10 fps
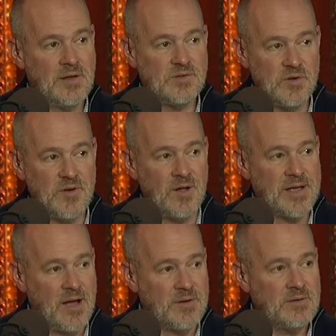in
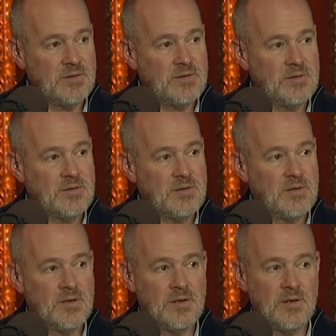Duval County.
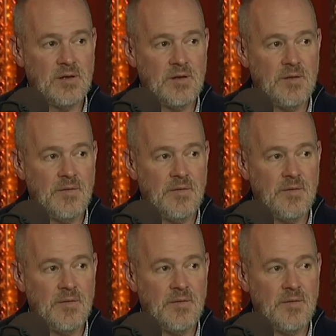Duval.